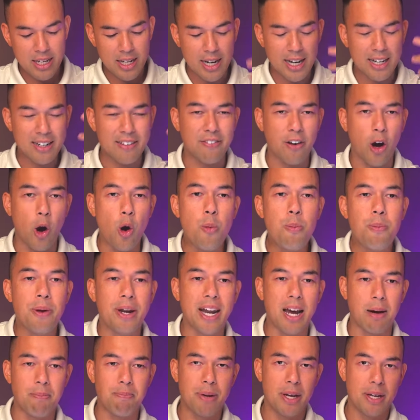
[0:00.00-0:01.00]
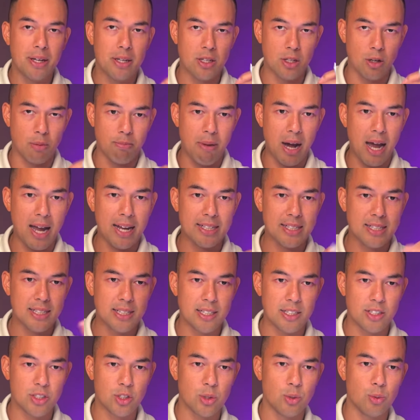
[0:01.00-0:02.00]
kind of open up your mind
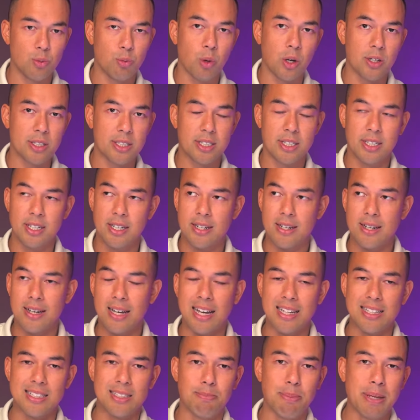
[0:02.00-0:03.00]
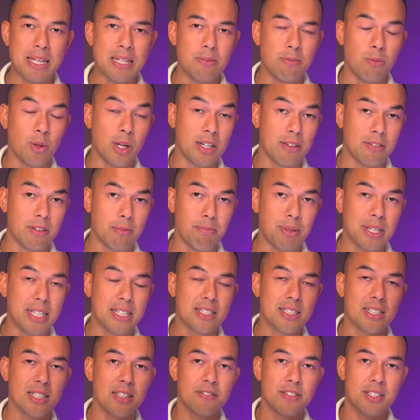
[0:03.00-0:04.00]
into what has been one of the
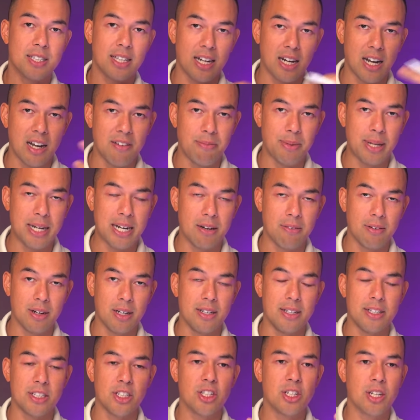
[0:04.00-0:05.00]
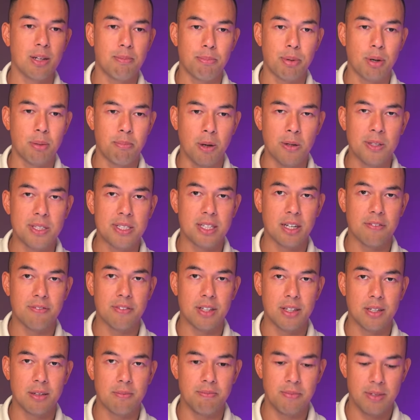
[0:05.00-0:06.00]
biggest gifts that I've been able to learn. You can promote stuff
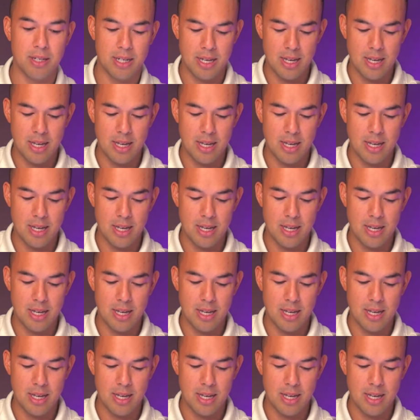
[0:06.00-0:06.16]
to them